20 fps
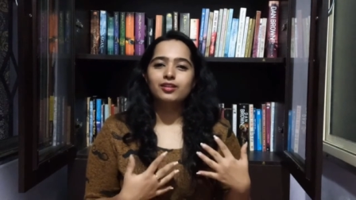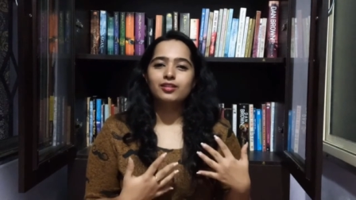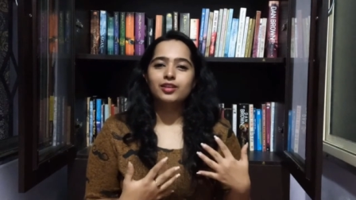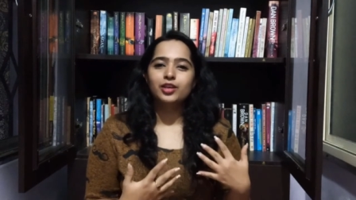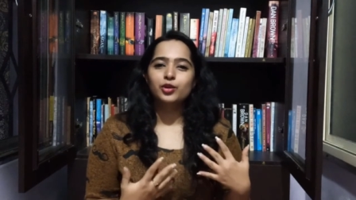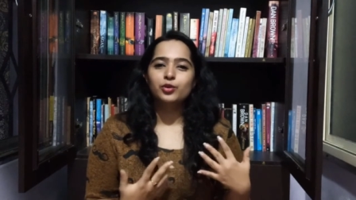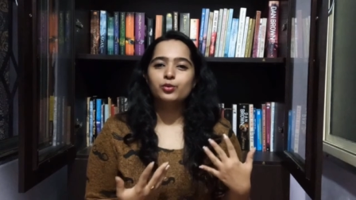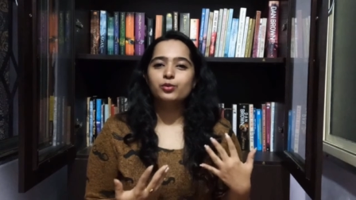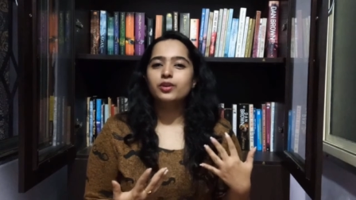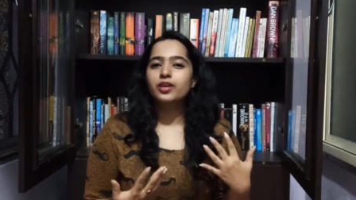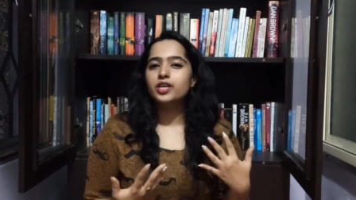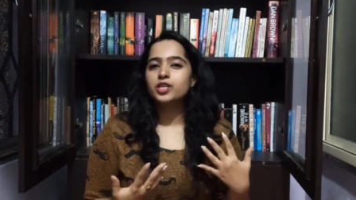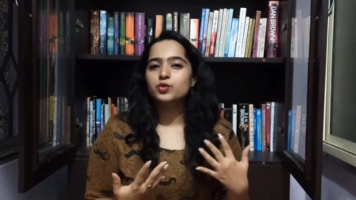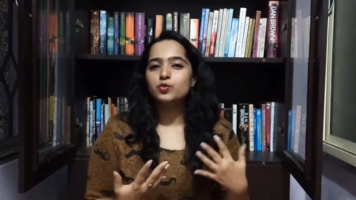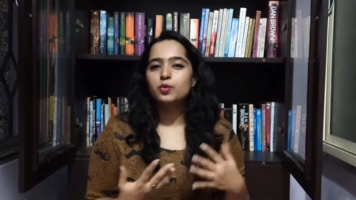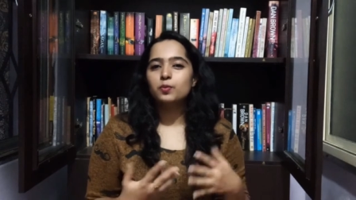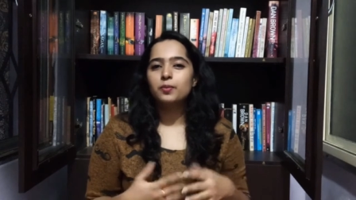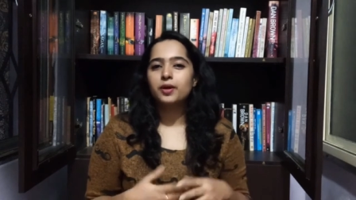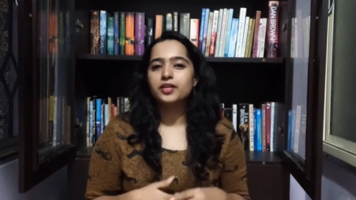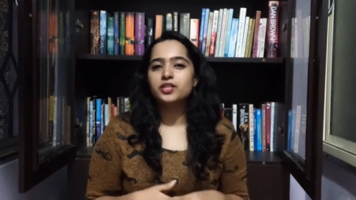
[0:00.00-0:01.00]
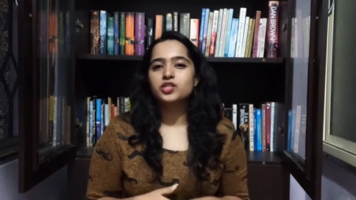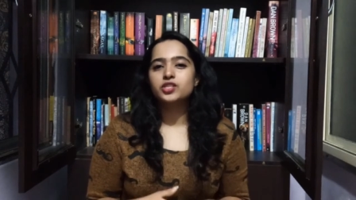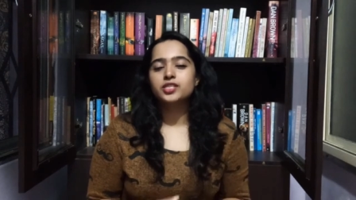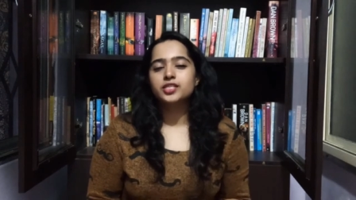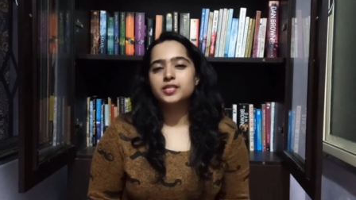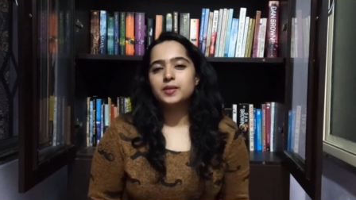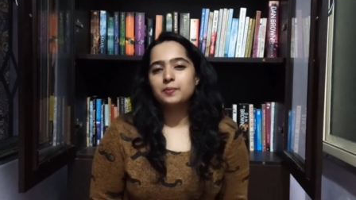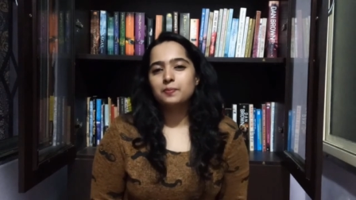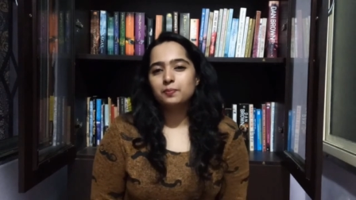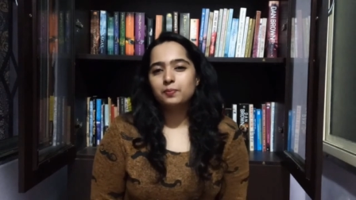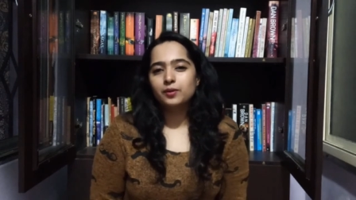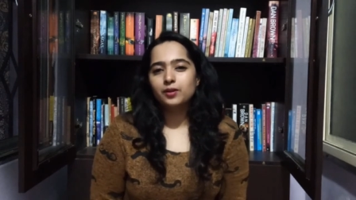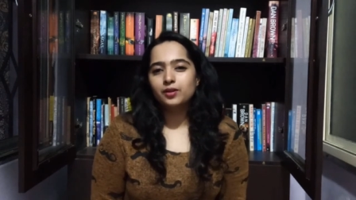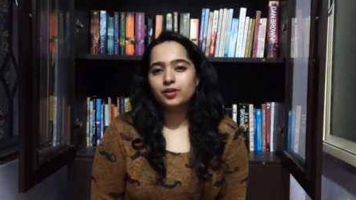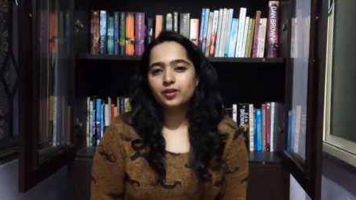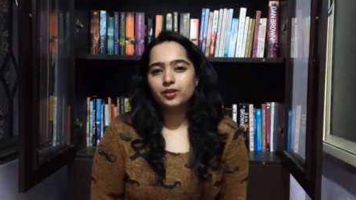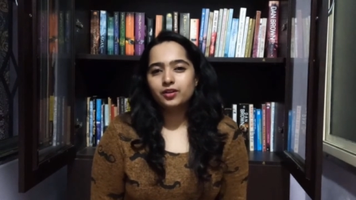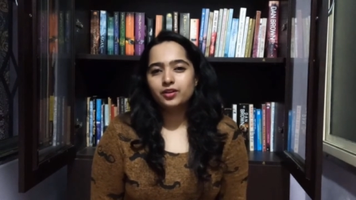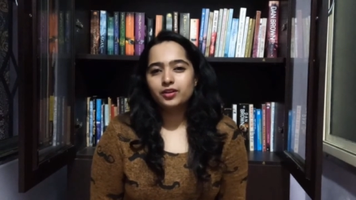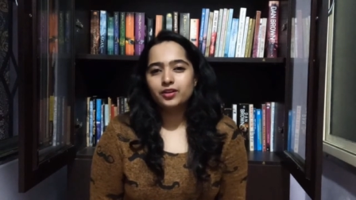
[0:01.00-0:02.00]
you know things were much
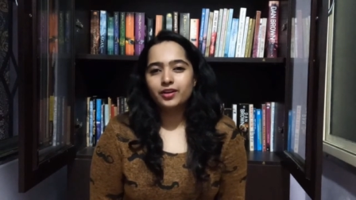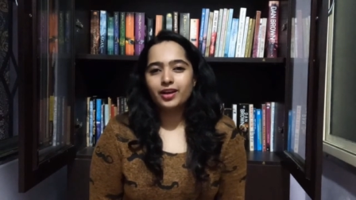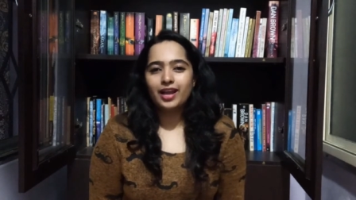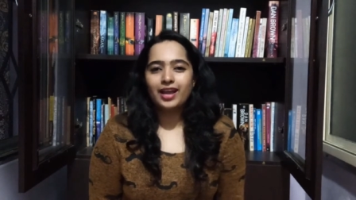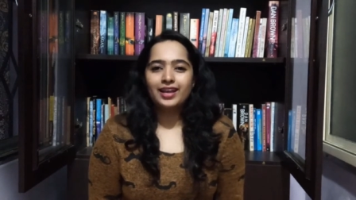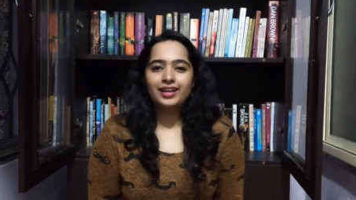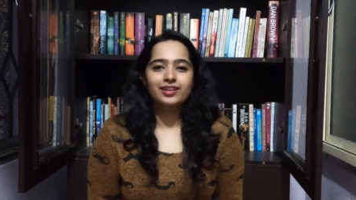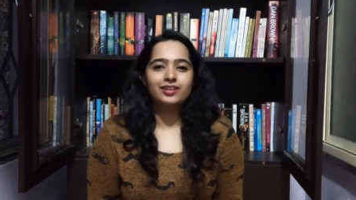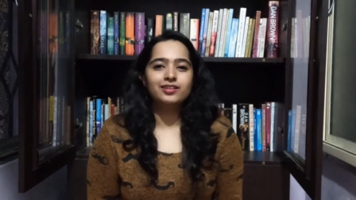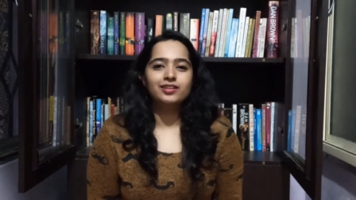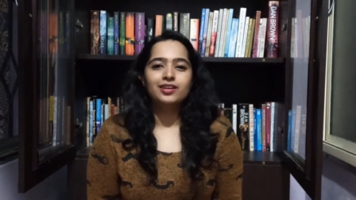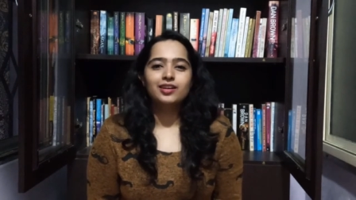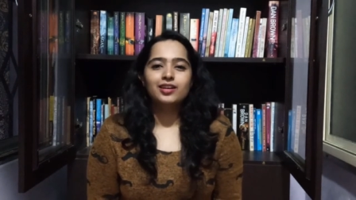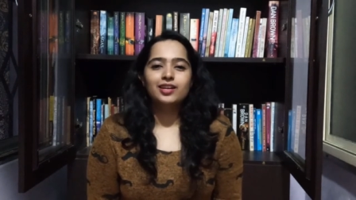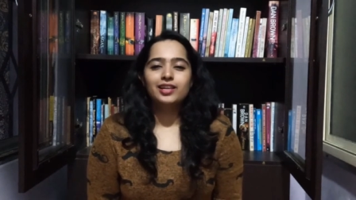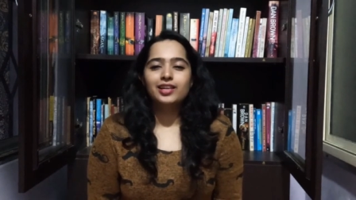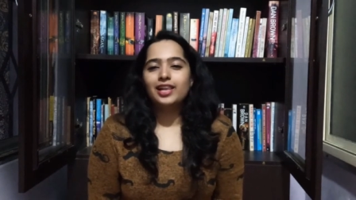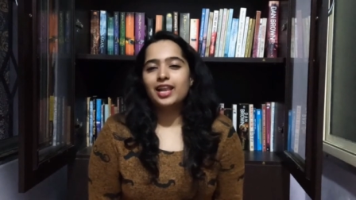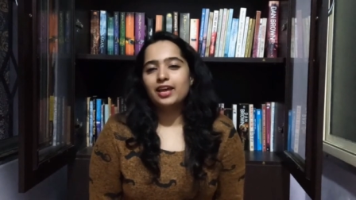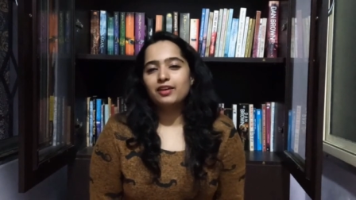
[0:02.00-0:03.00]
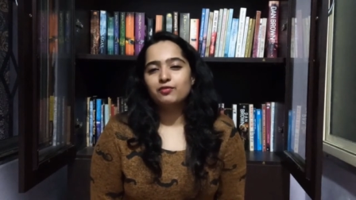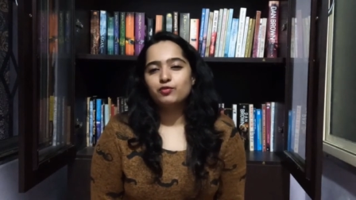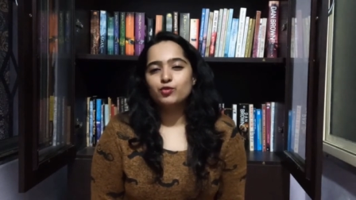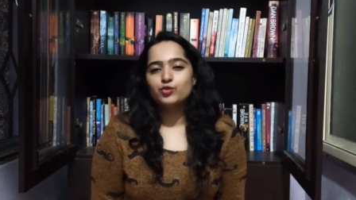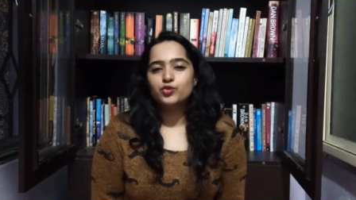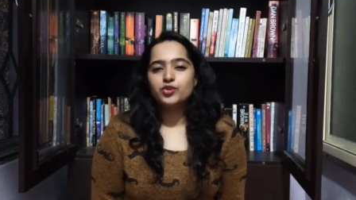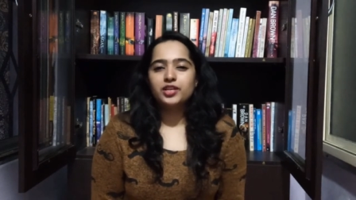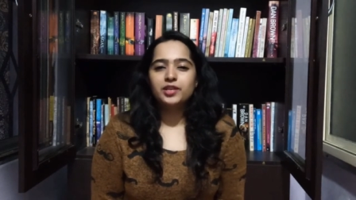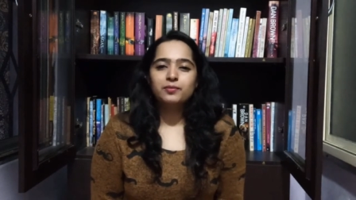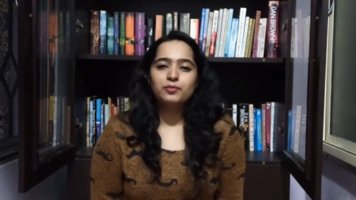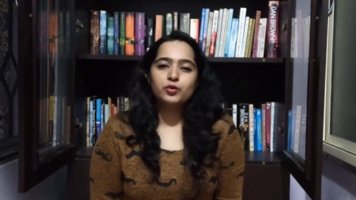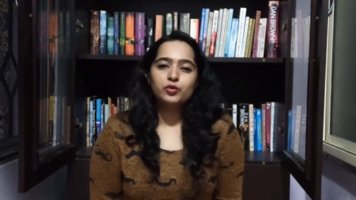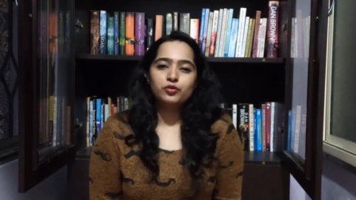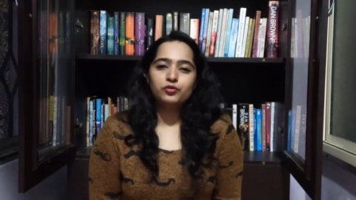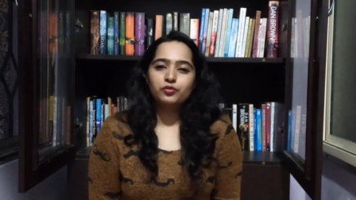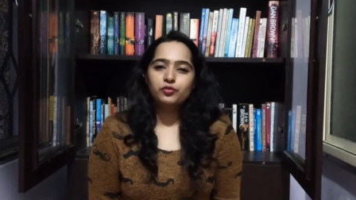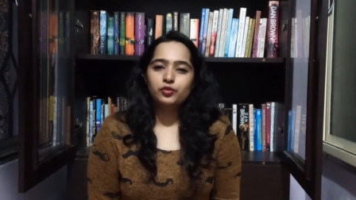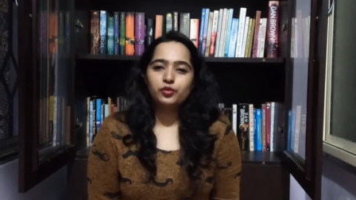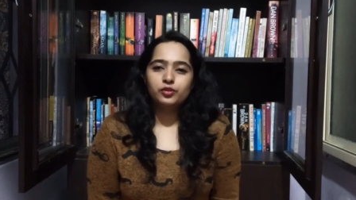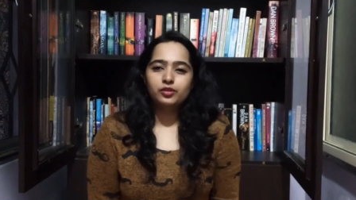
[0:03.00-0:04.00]
simpler and life was really
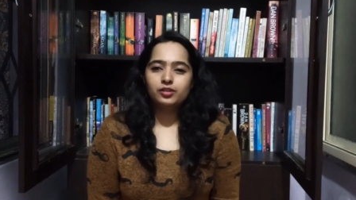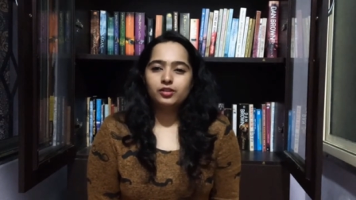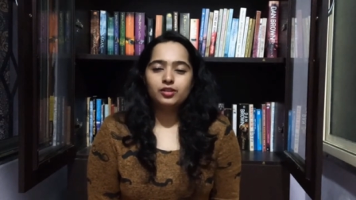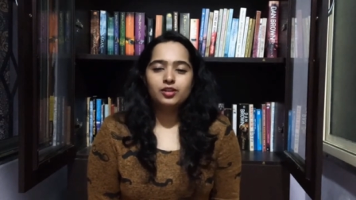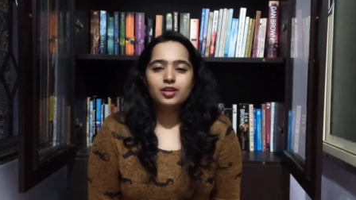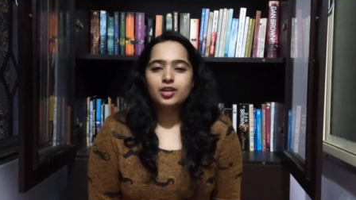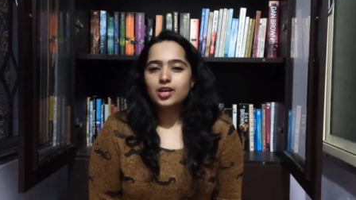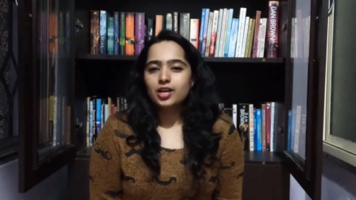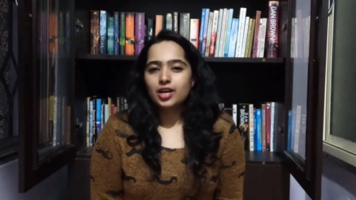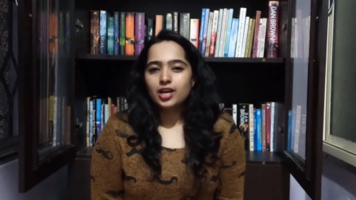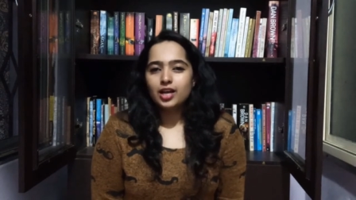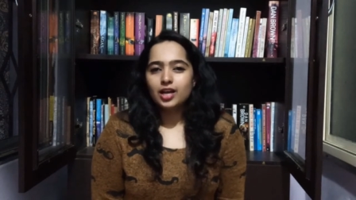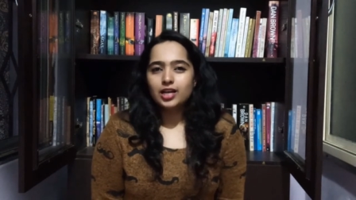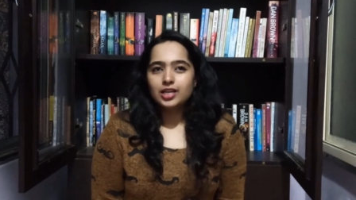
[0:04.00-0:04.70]
beautiful.